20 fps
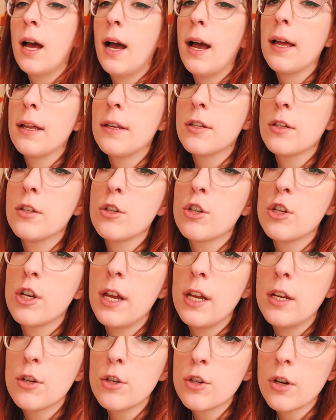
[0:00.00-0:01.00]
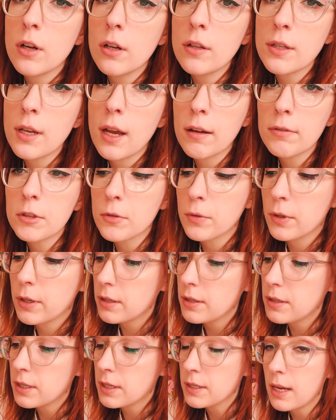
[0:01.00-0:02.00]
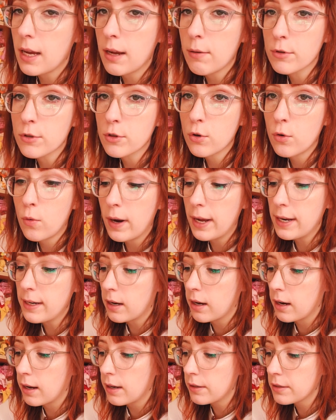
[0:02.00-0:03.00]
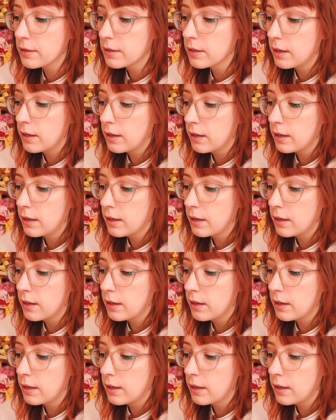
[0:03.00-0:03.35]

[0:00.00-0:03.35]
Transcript: I had to change shirts afterwards because I was quite hot.